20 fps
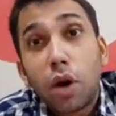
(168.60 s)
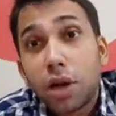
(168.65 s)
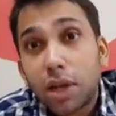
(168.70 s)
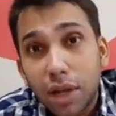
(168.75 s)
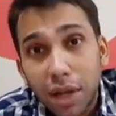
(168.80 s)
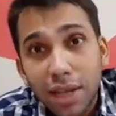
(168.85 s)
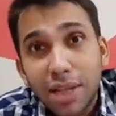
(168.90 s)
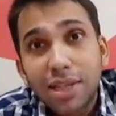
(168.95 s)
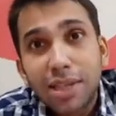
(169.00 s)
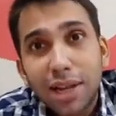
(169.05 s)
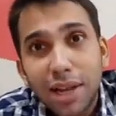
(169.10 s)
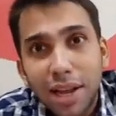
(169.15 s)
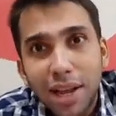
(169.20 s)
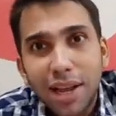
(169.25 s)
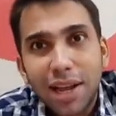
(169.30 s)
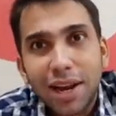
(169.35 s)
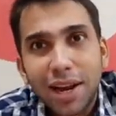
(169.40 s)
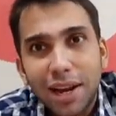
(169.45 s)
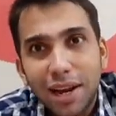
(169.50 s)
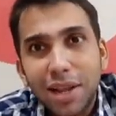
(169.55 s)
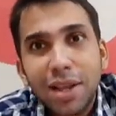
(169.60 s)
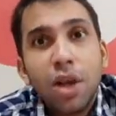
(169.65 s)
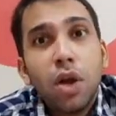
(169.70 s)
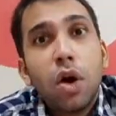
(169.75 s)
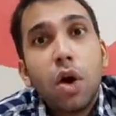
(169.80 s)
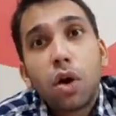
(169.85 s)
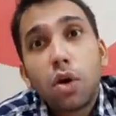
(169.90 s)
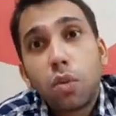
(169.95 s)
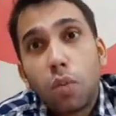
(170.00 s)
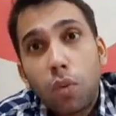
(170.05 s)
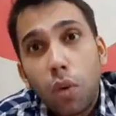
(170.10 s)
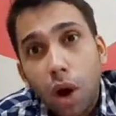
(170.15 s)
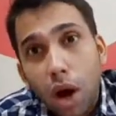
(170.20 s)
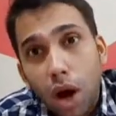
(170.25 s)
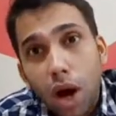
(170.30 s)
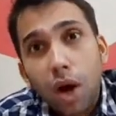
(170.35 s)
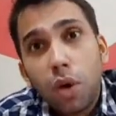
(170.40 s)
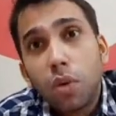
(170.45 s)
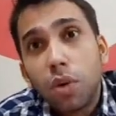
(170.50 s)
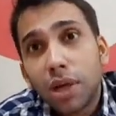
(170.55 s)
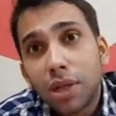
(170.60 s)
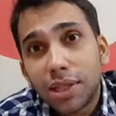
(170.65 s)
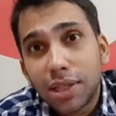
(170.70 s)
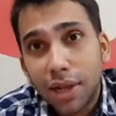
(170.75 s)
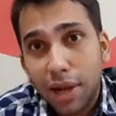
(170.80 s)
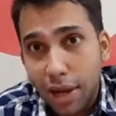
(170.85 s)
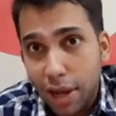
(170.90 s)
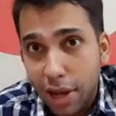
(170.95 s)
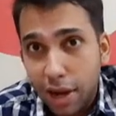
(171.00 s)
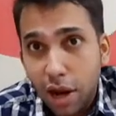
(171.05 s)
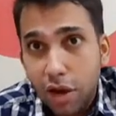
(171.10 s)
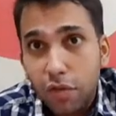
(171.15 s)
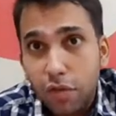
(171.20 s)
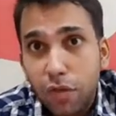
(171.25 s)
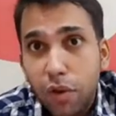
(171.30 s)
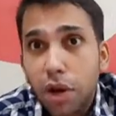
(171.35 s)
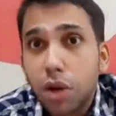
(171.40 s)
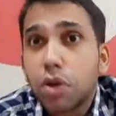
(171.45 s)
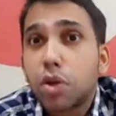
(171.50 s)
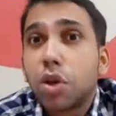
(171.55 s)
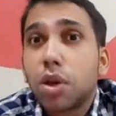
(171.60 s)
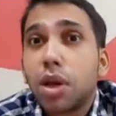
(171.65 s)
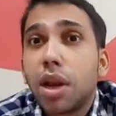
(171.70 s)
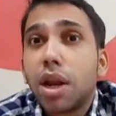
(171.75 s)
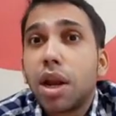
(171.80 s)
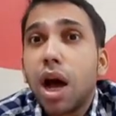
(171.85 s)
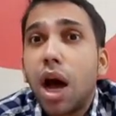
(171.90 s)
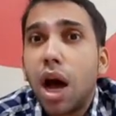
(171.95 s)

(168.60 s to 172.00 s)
is a Lehra, or how does a Lehra function and